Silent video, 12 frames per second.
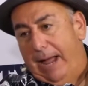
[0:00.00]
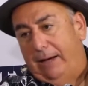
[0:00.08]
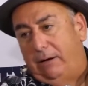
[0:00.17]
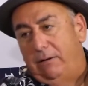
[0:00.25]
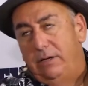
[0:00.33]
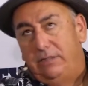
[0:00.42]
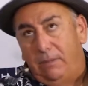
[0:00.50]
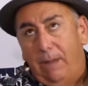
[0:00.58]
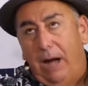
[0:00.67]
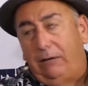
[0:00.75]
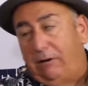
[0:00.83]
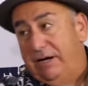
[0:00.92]

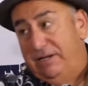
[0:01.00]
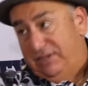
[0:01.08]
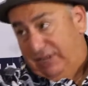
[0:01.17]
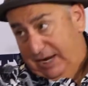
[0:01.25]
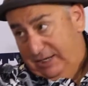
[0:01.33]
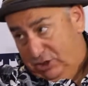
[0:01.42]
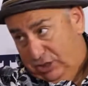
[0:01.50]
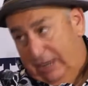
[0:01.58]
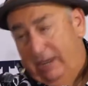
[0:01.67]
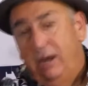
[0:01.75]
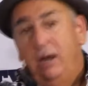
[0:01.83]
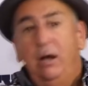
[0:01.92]

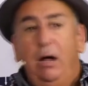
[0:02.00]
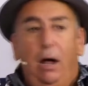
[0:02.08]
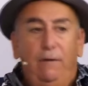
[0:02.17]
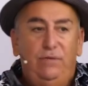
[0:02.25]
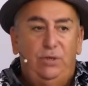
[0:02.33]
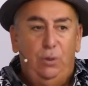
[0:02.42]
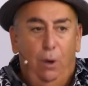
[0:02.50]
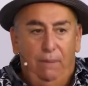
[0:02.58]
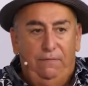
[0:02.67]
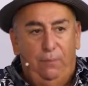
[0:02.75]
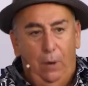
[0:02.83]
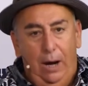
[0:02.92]
democratization of
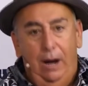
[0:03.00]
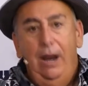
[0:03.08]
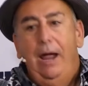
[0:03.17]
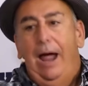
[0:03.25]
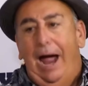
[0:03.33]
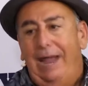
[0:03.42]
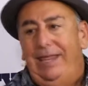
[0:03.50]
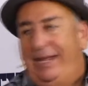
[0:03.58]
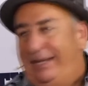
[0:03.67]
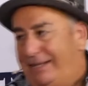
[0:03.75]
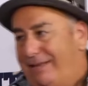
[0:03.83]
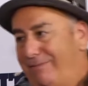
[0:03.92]
software. I
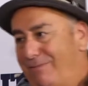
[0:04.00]
think